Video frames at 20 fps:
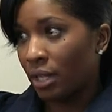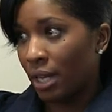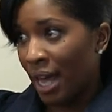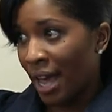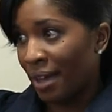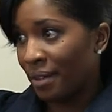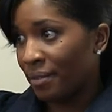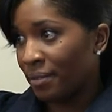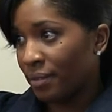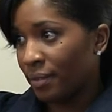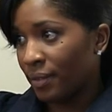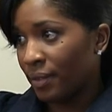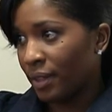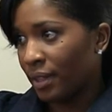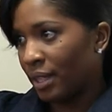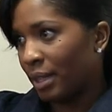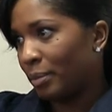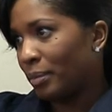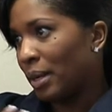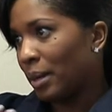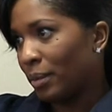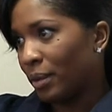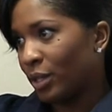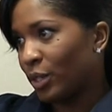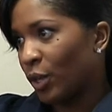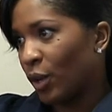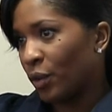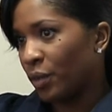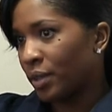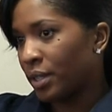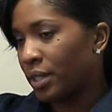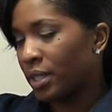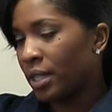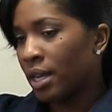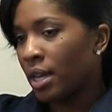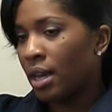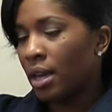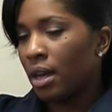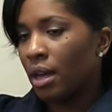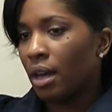life in public service.
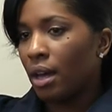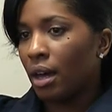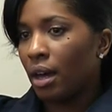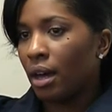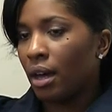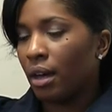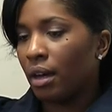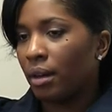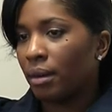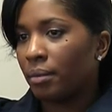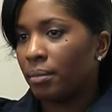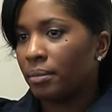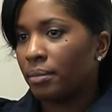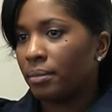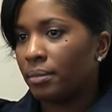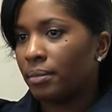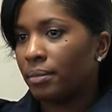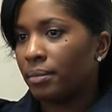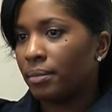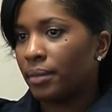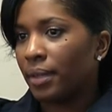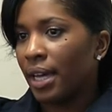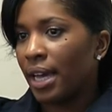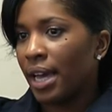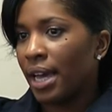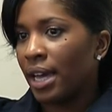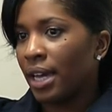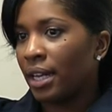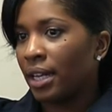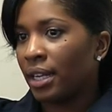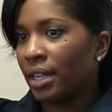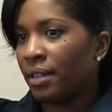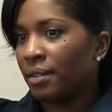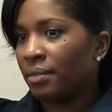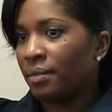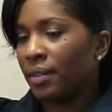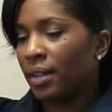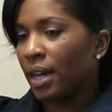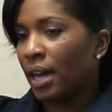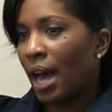Um, and if
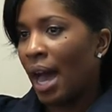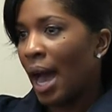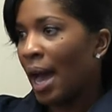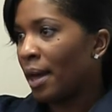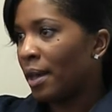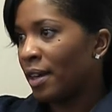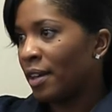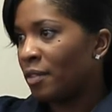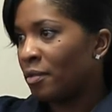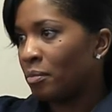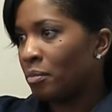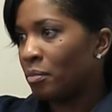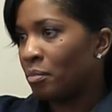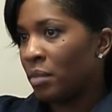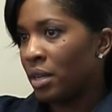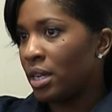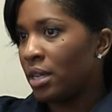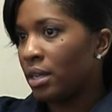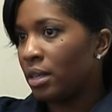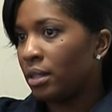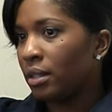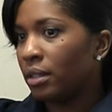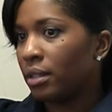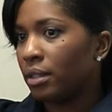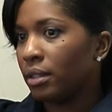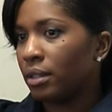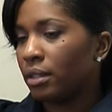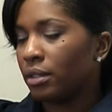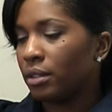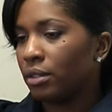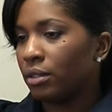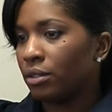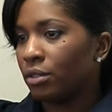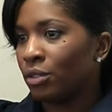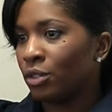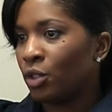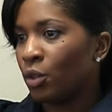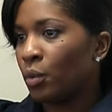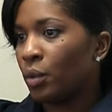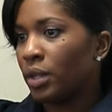I, if me
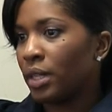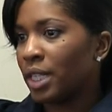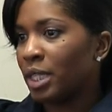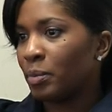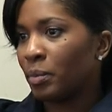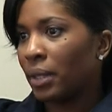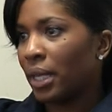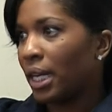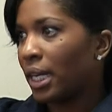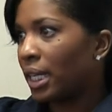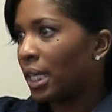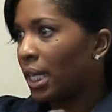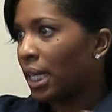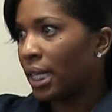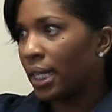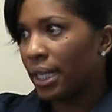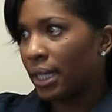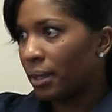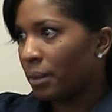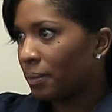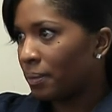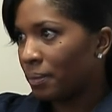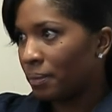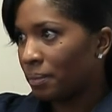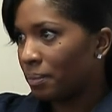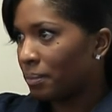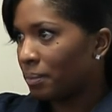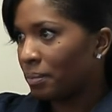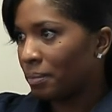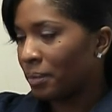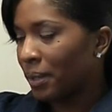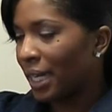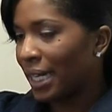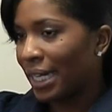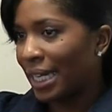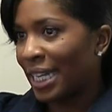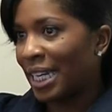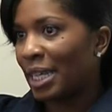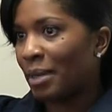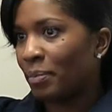doing this played any,
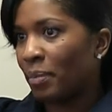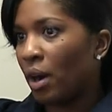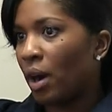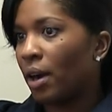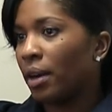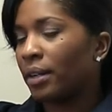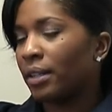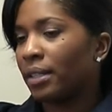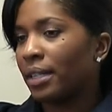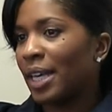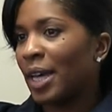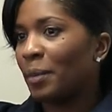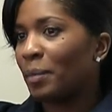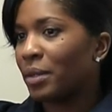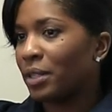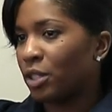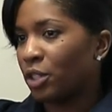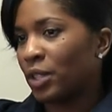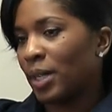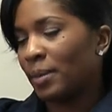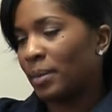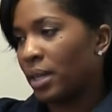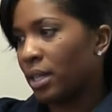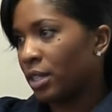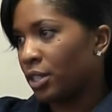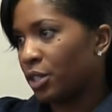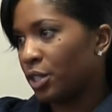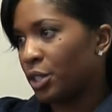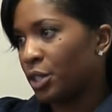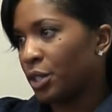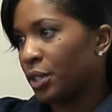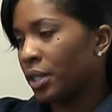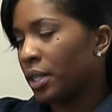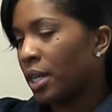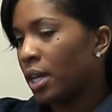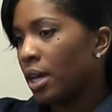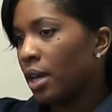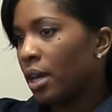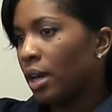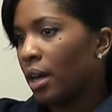played any part in helping to shape that decision,
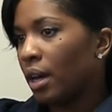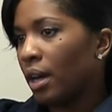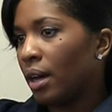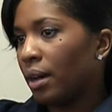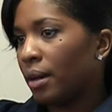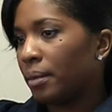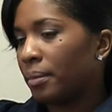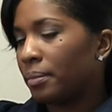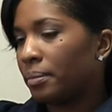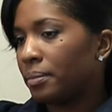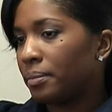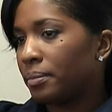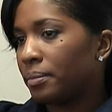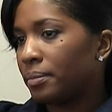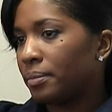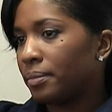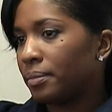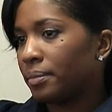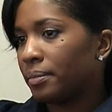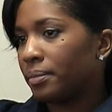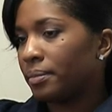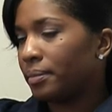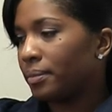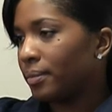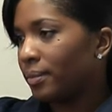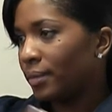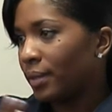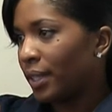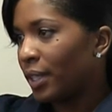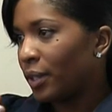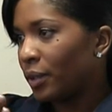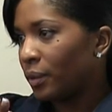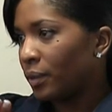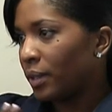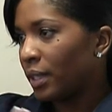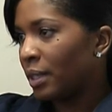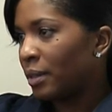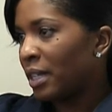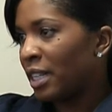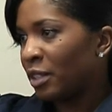um, you know,
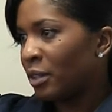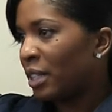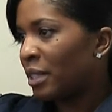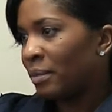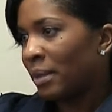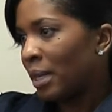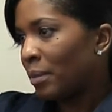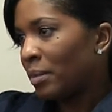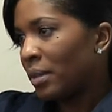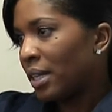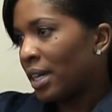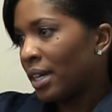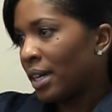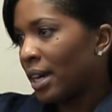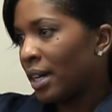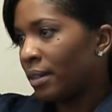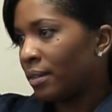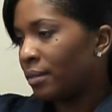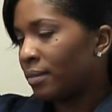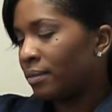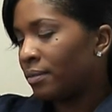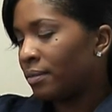it, it, it made me, I,